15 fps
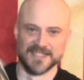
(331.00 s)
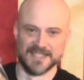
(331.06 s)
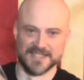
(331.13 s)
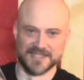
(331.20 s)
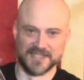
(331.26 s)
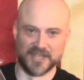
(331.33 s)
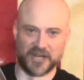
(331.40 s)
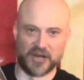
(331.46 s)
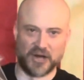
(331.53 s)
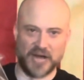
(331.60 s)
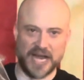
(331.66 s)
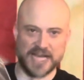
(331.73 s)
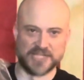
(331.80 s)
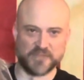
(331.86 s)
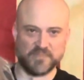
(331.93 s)
The
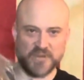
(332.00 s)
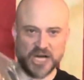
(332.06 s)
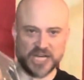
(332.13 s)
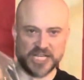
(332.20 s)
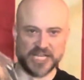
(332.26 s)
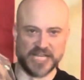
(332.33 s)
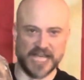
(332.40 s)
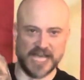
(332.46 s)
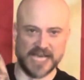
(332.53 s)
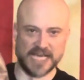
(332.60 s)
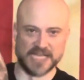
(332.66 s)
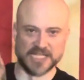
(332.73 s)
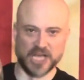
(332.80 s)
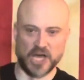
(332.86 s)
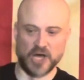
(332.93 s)
great monkey
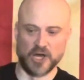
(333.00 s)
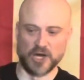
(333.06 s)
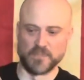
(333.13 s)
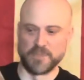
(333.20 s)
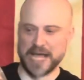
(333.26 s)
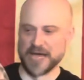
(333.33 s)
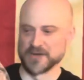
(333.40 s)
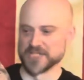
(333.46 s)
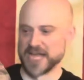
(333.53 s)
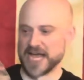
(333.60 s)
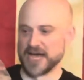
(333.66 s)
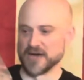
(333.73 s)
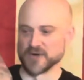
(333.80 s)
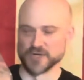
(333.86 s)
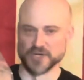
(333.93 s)
head. All bow
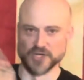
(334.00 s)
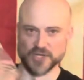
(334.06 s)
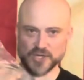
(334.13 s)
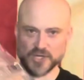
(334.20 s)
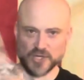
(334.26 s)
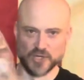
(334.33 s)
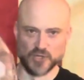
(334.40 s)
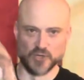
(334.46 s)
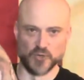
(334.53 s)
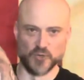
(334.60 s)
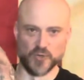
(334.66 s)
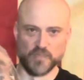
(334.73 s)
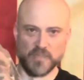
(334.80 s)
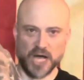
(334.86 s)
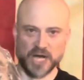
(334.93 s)
down to
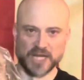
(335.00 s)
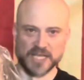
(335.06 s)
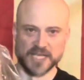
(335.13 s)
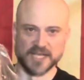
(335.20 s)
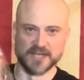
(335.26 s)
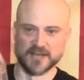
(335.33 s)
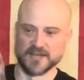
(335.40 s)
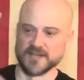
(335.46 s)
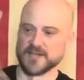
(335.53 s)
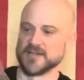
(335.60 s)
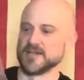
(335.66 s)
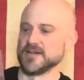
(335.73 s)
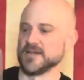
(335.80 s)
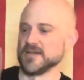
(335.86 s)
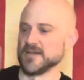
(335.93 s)
the monkey.
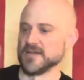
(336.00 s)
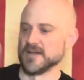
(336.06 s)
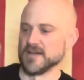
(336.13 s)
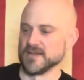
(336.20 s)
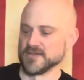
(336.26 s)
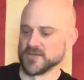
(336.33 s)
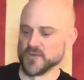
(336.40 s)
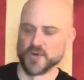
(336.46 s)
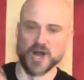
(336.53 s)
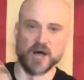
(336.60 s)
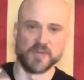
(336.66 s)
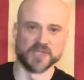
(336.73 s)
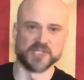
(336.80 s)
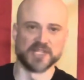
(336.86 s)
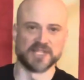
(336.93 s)
You would
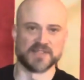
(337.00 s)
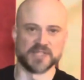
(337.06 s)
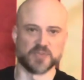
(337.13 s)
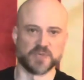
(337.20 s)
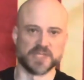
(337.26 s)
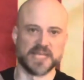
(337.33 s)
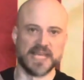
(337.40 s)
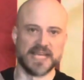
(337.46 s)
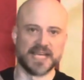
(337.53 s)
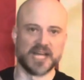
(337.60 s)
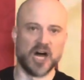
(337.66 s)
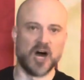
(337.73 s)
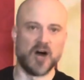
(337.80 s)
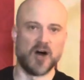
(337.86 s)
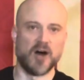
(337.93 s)
almost think this was King
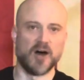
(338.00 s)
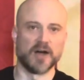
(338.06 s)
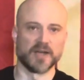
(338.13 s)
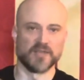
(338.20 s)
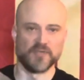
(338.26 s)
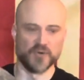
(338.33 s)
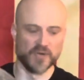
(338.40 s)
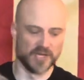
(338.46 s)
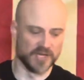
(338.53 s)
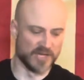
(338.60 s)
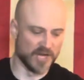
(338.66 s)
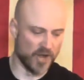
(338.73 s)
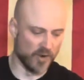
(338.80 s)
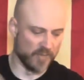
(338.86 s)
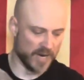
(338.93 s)
Kong if you didn't
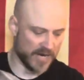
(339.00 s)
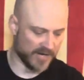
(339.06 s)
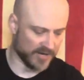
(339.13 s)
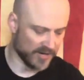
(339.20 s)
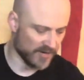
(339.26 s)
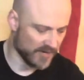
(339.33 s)
know better.